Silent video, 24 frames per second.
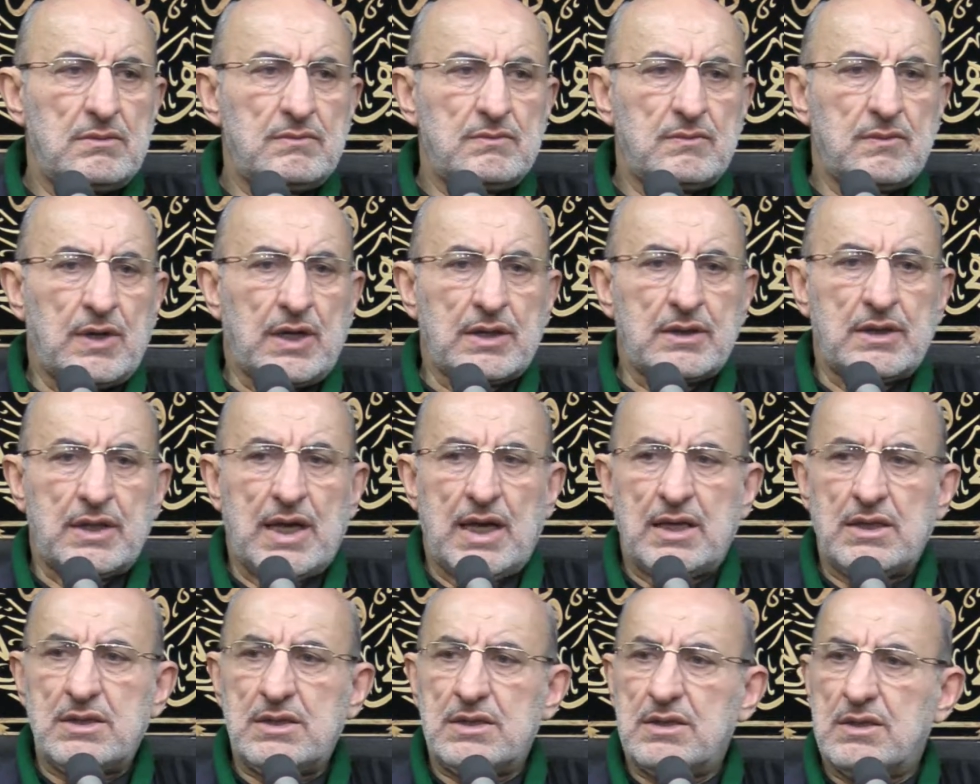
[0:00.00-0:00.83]
But
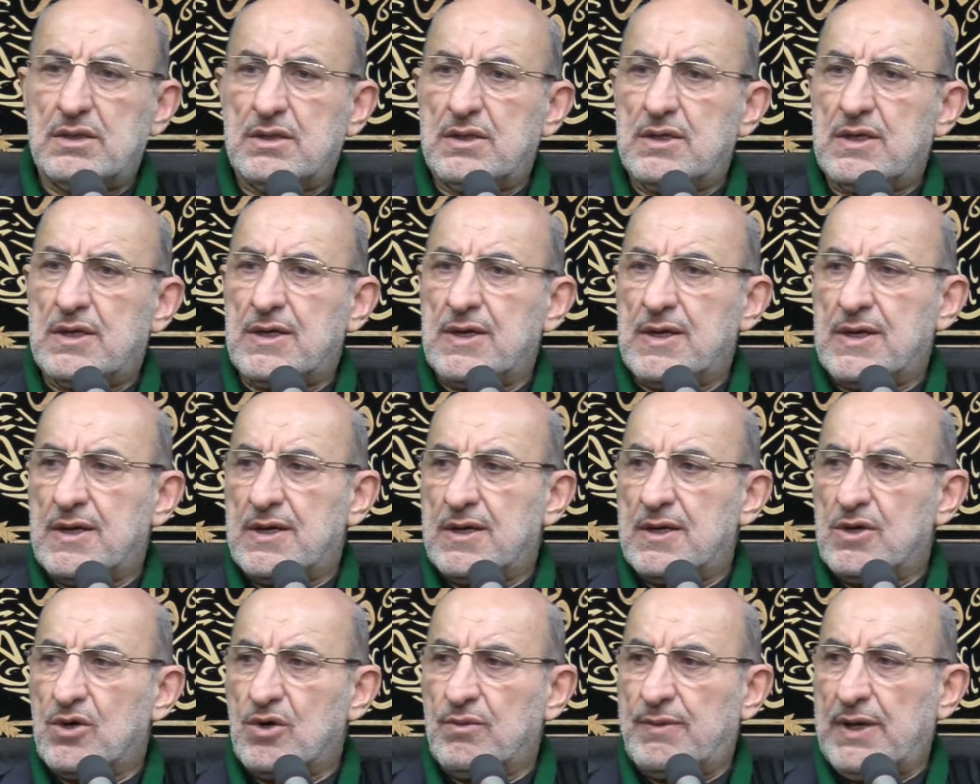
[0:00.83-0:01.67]
then
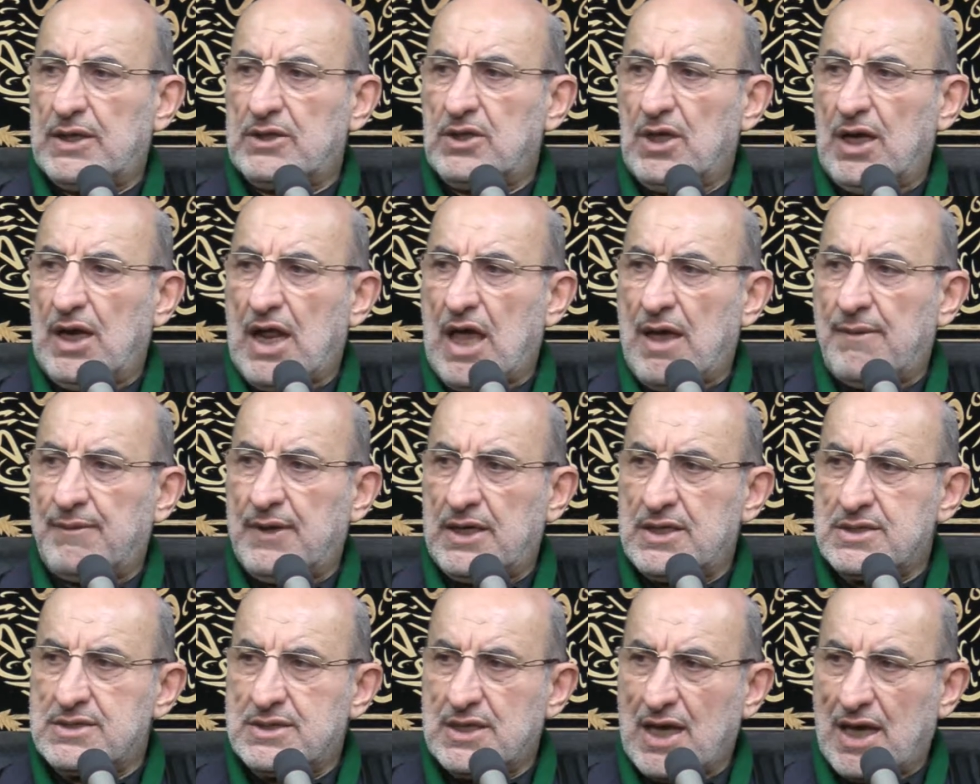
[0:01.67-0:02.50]
Ubaydullah ibn
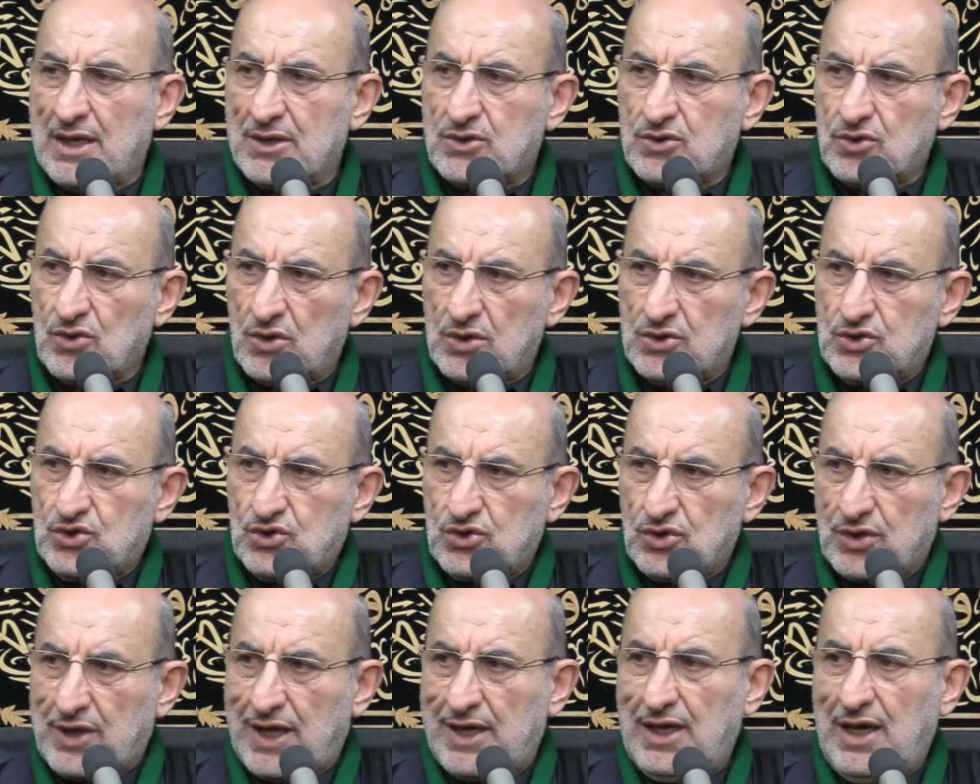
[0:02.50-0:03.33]
Ziyad told
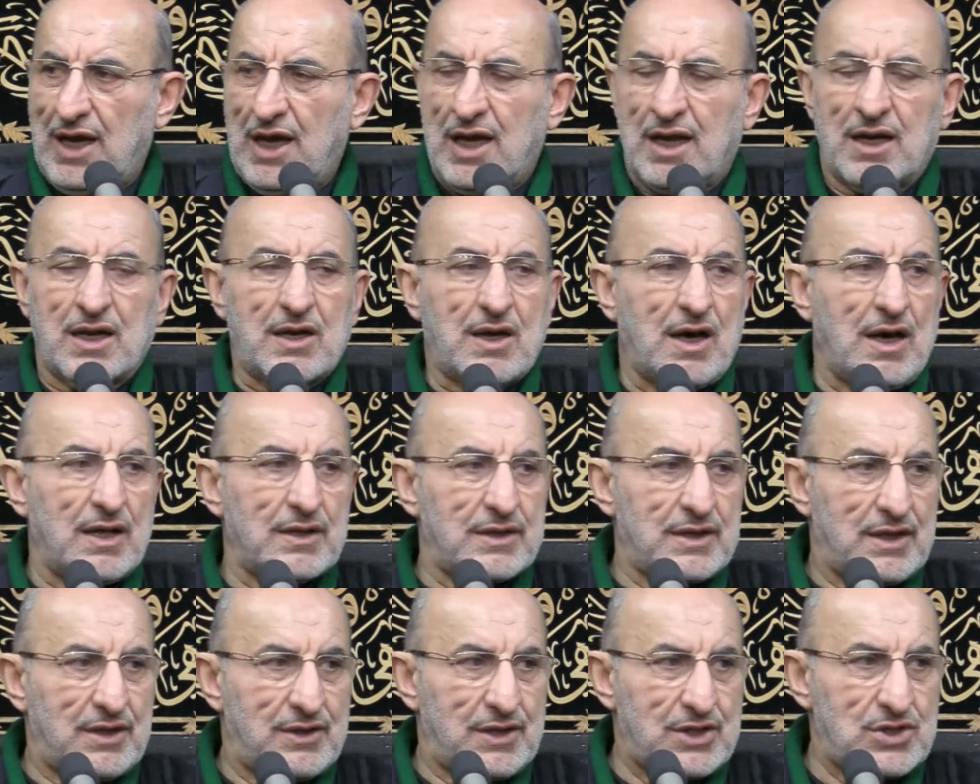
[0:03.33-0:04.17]
Shuraih
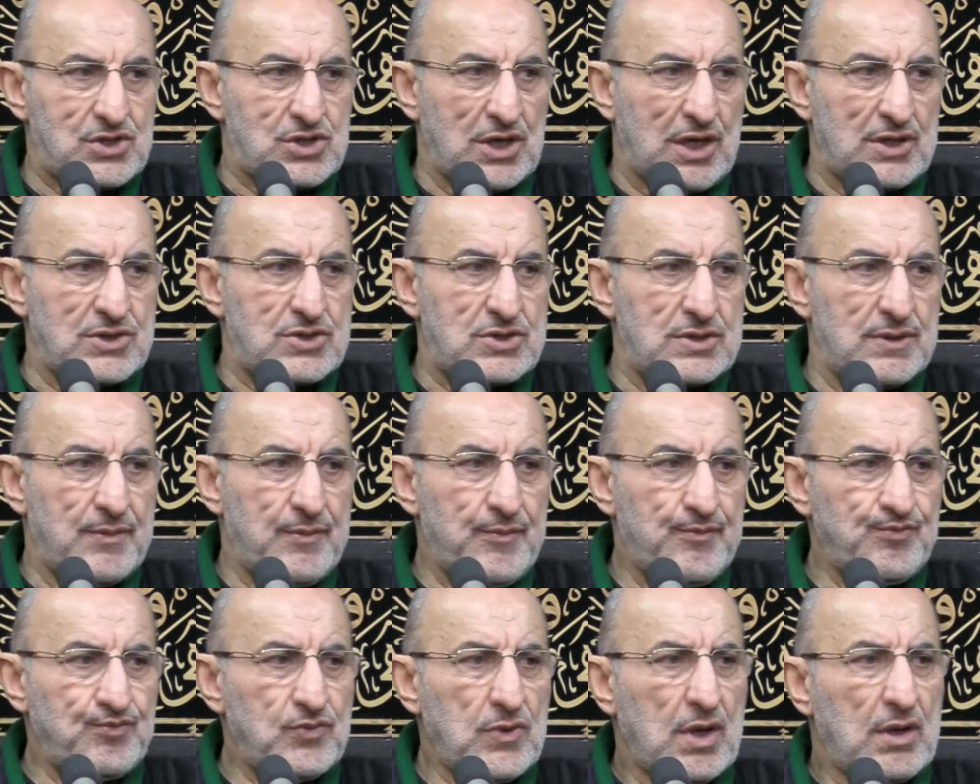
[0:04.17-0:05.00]
al-Qadi, the judge,
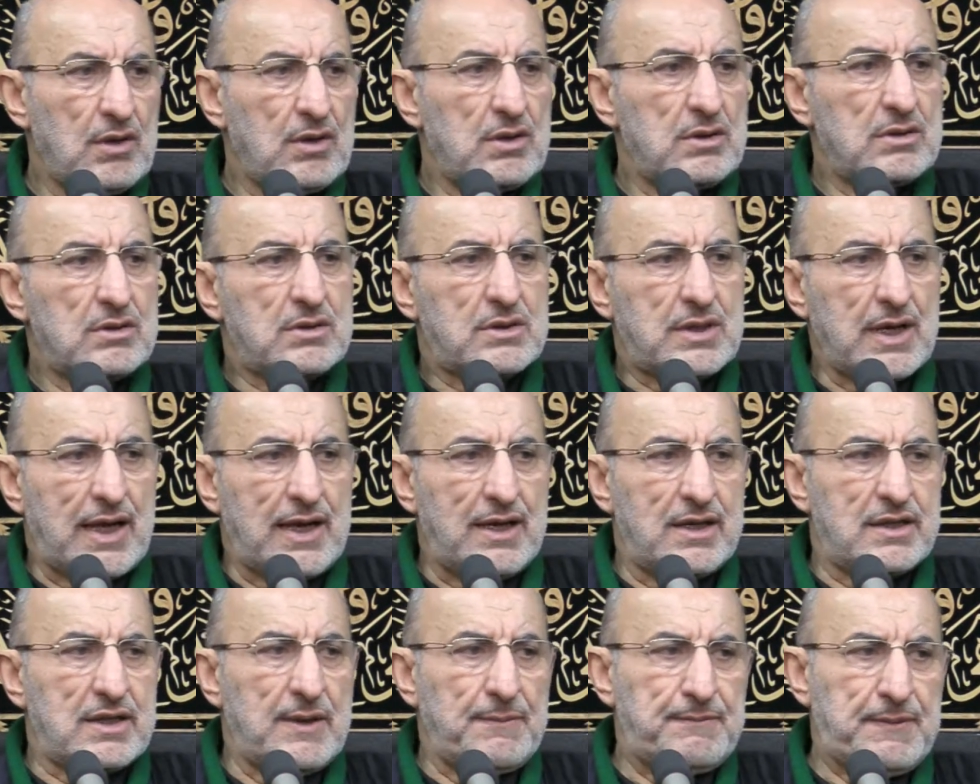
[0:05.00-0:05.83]
tell
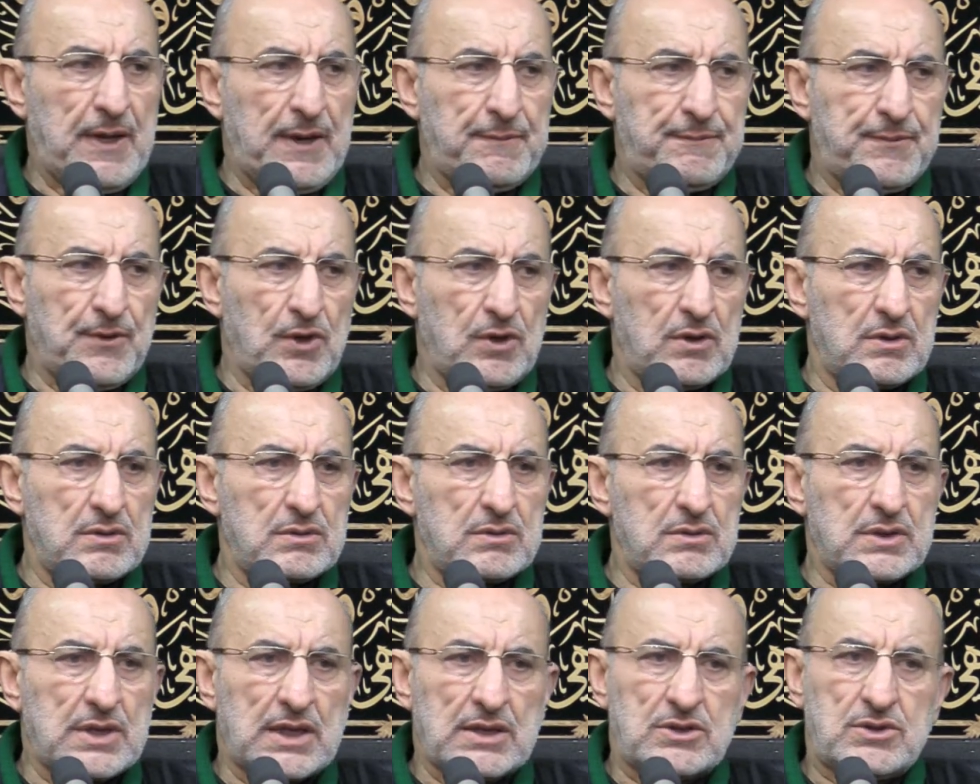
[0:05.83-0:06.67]
the people
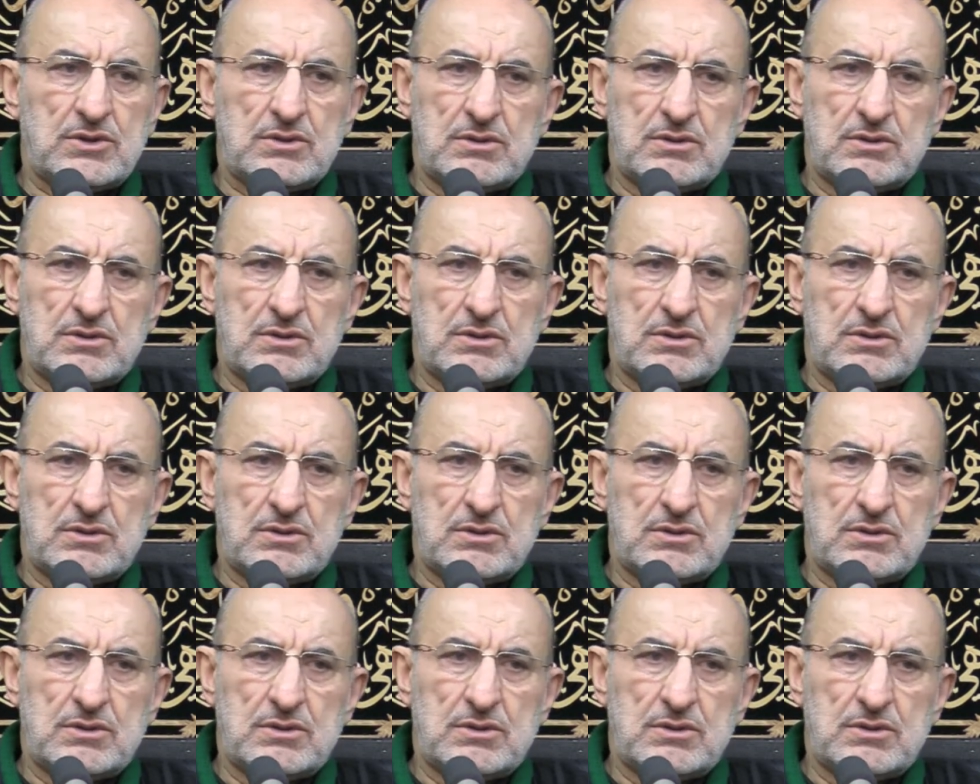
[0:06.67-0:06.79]
that